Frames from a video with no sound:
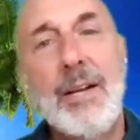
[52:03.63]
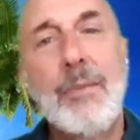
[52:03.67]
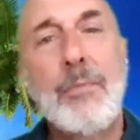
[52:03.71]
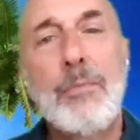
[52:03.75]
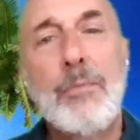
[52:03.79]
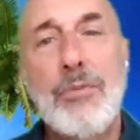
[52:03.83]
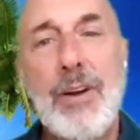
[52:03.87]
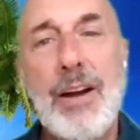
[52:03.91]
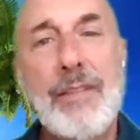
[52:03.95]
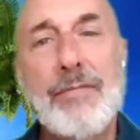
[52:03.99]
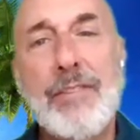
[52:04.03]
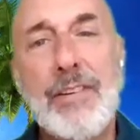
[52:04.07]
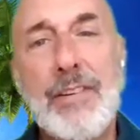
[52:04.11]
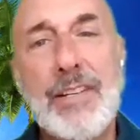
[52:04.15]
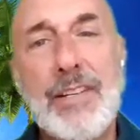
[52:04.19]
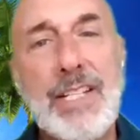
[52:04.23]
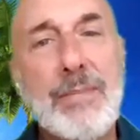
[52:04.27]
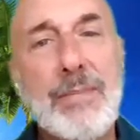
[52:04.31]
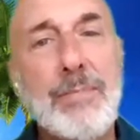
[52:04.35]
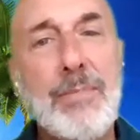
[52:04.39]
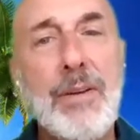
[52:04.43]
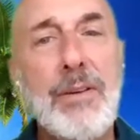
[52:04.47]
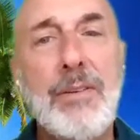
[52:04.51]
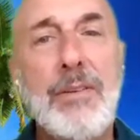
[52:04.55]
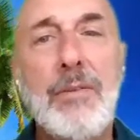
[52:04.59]
preference,
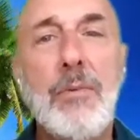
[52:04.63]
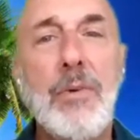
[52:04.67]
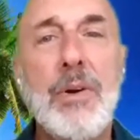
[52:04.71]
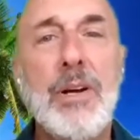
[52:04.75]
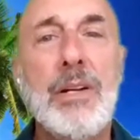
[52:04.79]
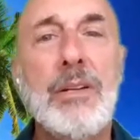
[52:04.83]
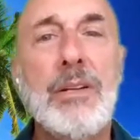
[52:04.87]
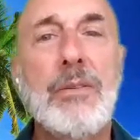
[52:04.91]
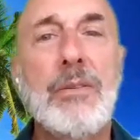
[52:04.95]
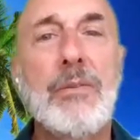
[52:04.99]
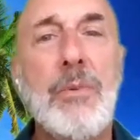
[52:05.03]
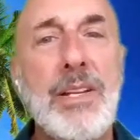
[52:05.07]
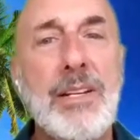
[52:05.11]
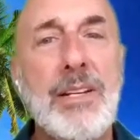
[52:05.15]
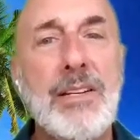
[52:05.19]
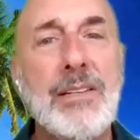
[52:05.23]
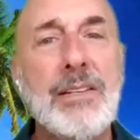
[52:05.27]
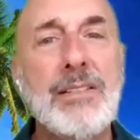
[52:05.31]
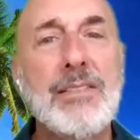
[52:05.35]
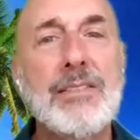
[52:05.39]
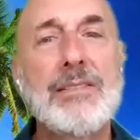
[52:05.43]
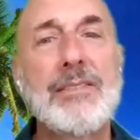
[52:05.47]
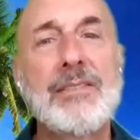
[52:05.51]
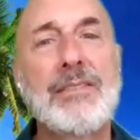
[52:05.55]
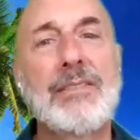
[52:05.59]
but what what
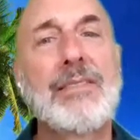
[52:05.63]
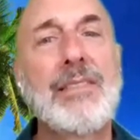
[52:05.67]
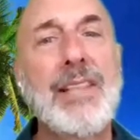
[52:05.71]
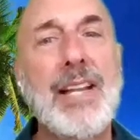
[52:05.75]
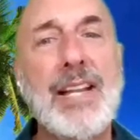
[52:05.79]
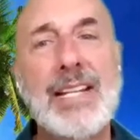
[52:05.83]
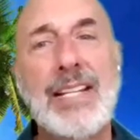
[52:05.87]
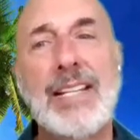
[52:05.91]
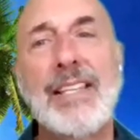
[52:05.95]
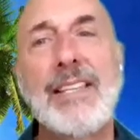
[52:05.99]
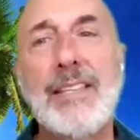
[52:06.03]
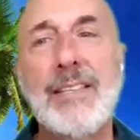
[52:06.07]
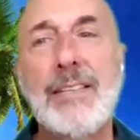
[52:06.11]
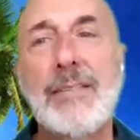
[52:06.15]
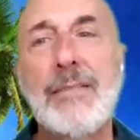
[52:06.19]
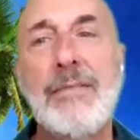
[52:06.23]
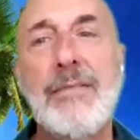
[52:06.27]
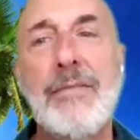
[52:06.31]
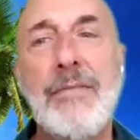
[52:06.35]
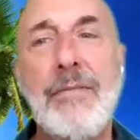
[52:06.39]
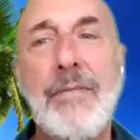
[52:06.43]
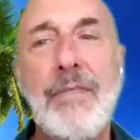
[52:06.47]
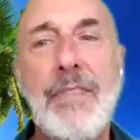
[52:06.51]
are like the